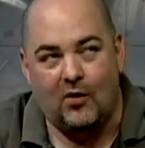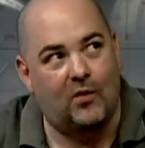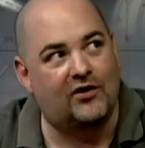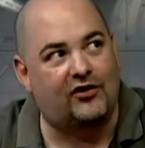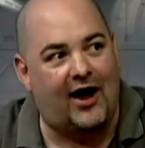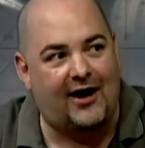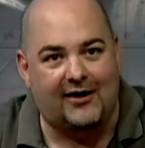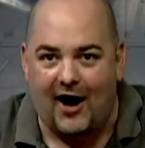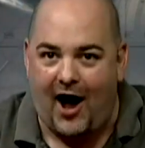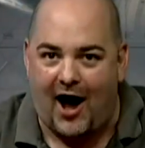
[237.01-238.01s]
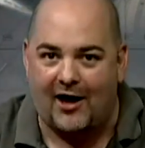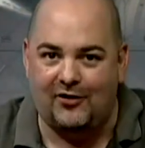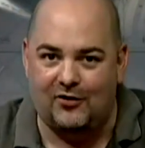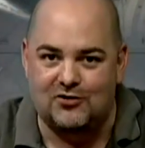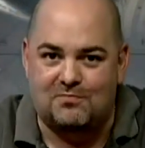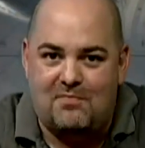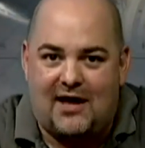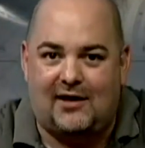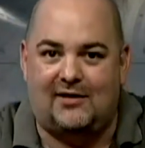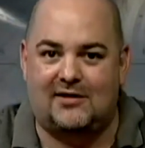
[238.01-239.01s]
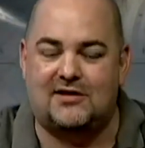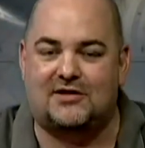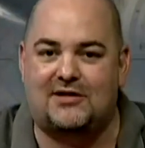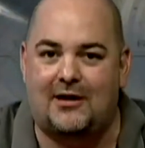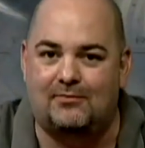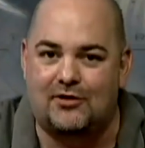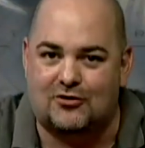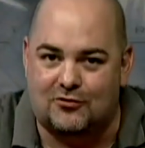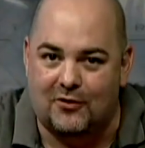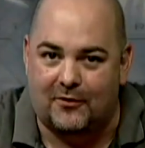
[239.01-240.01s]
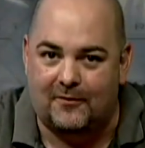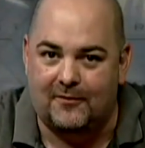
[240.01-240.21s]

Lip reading: was a God who's making this statement true.